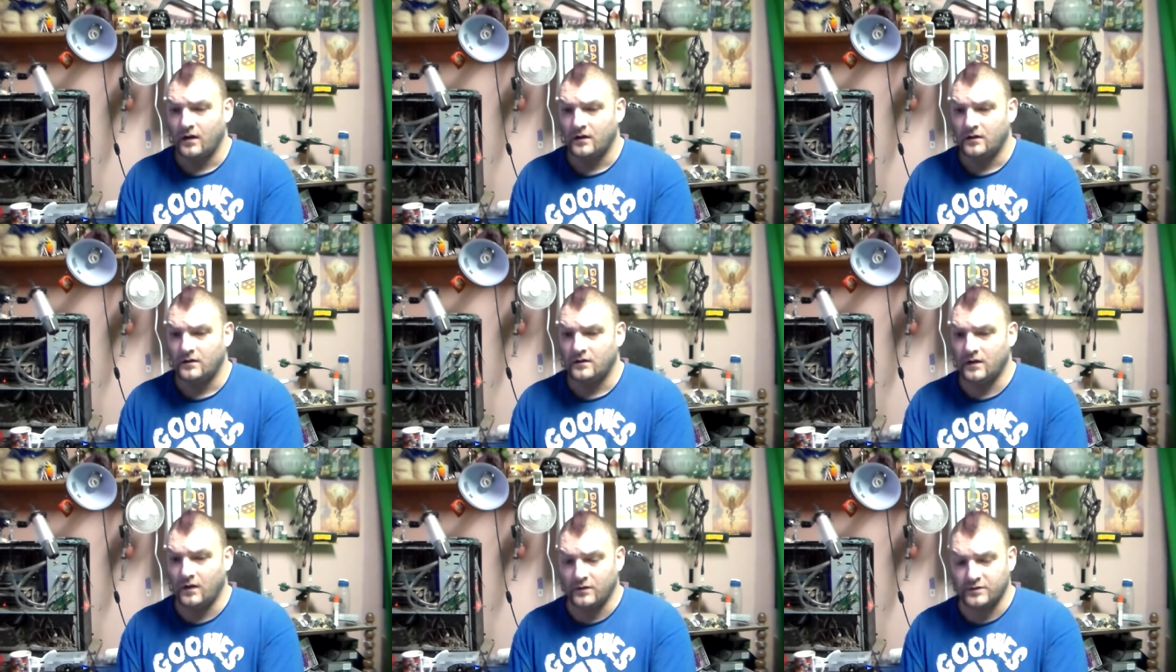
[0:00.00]

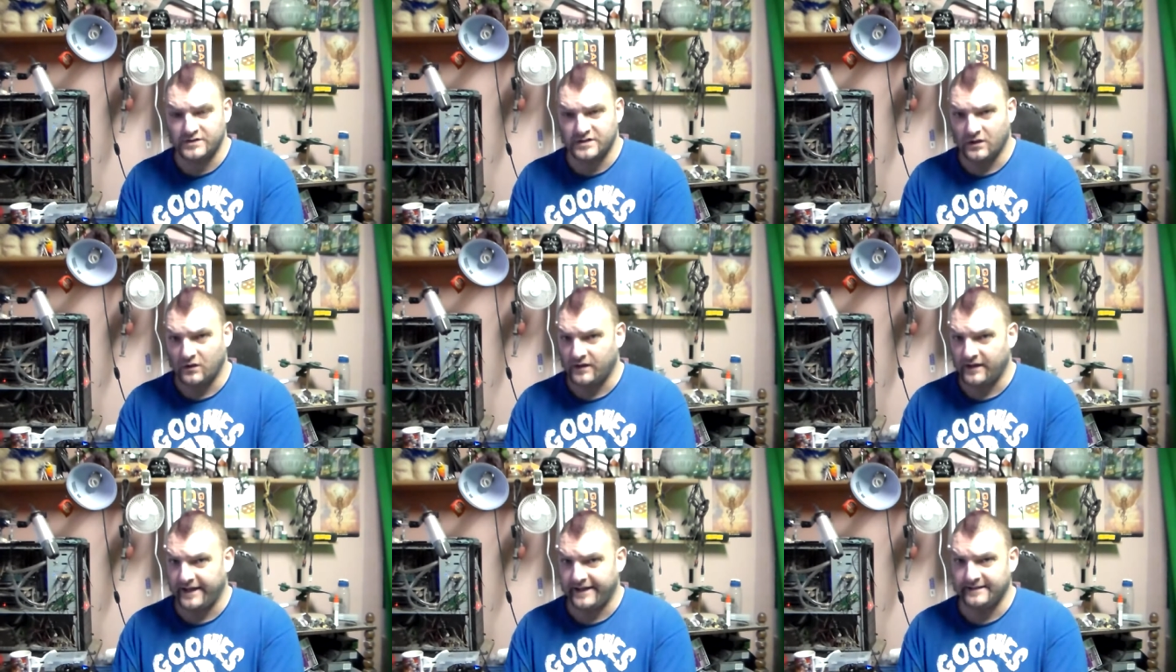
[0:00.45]
no
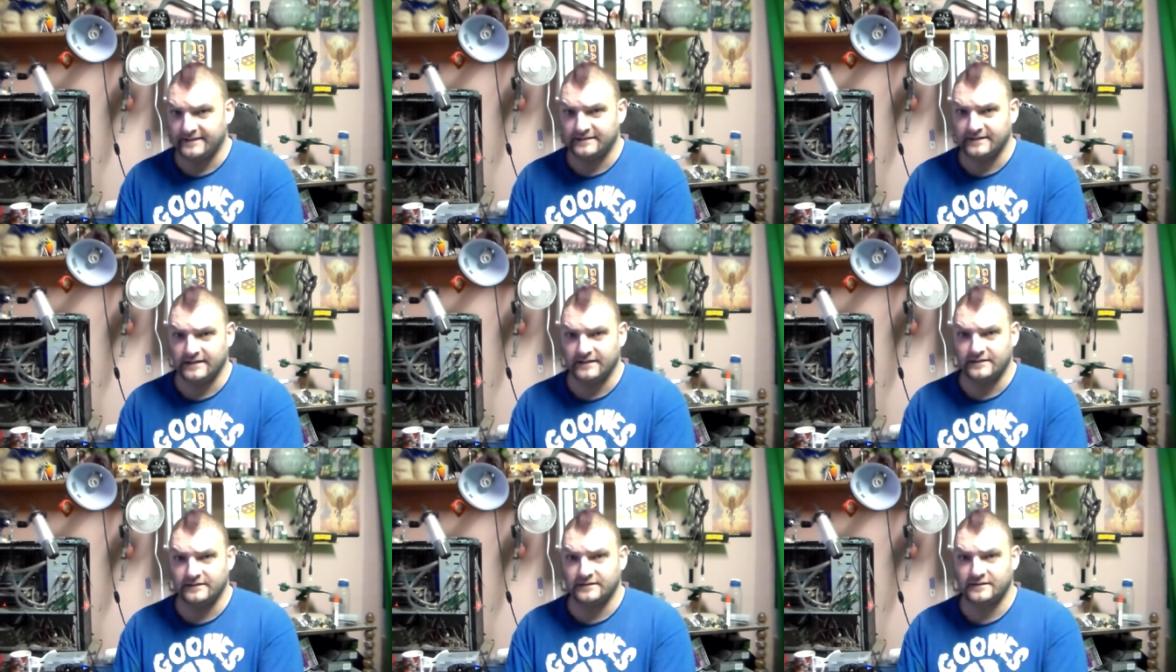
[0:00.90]
shell
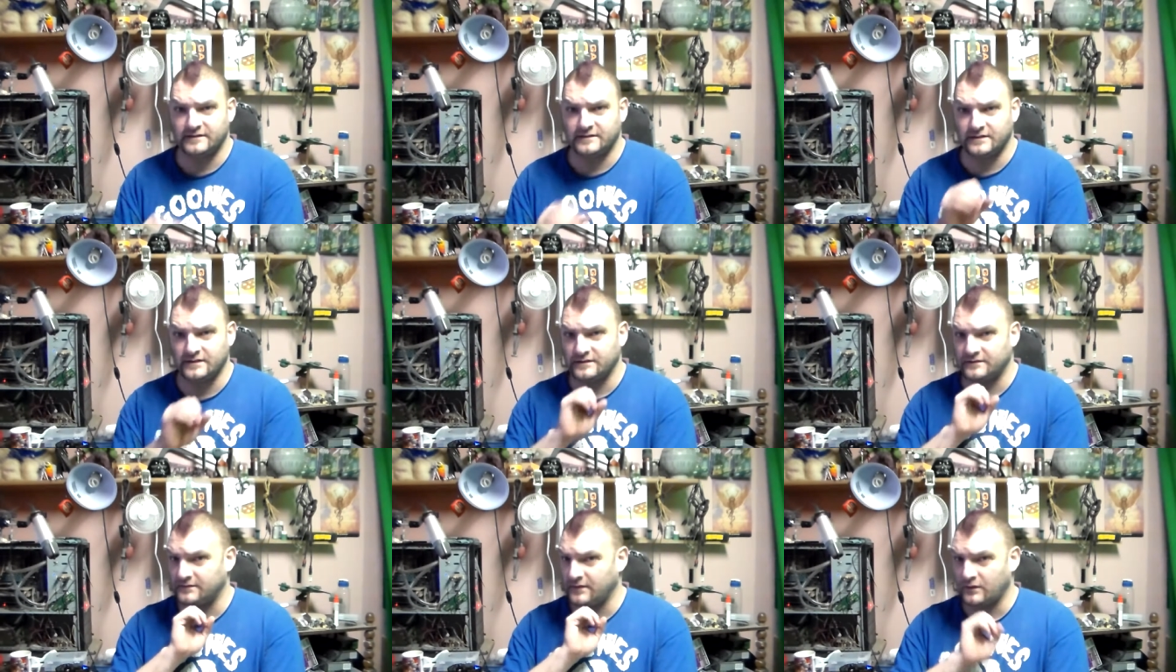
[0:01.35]
casings,
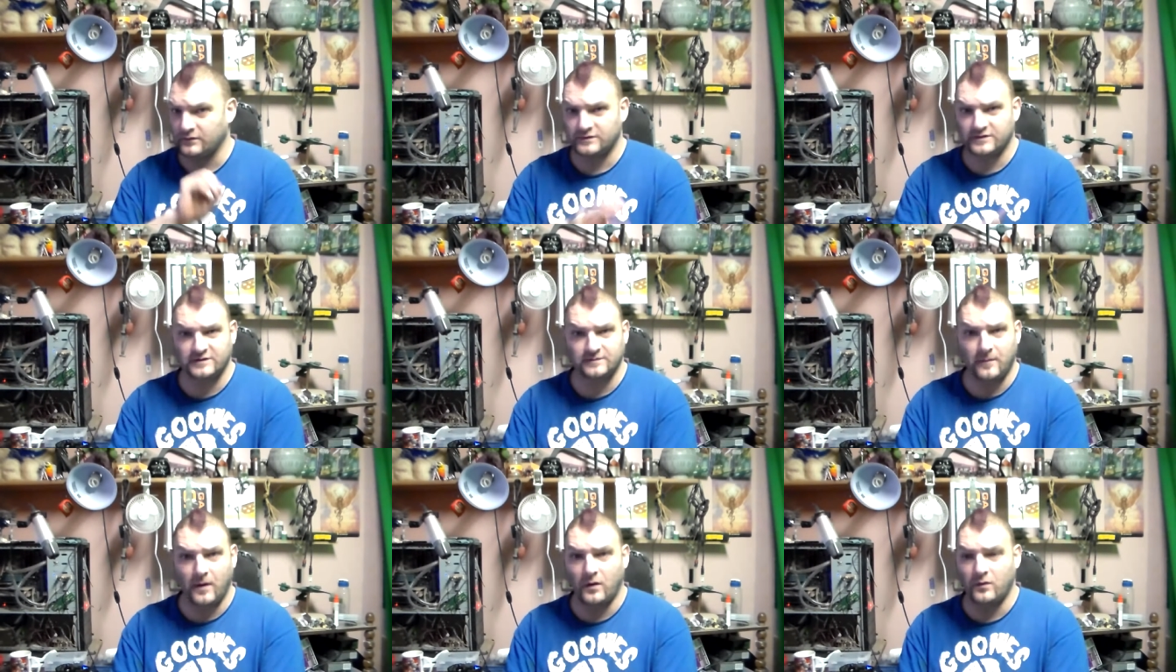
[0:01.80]
just, no
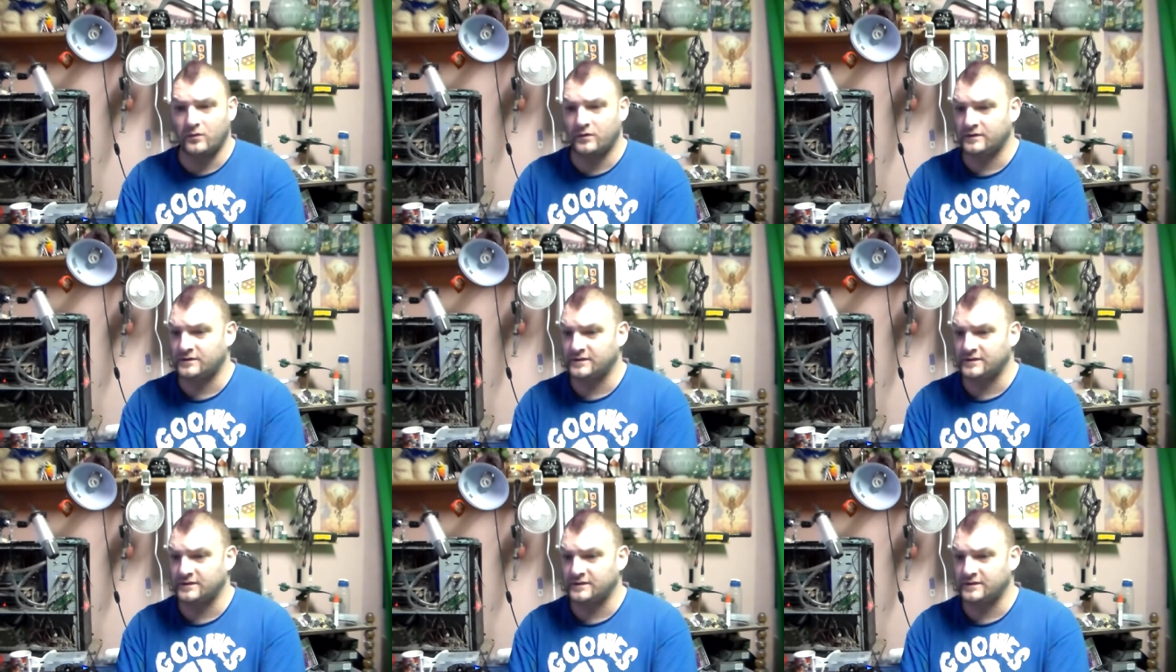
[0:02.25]
smoke,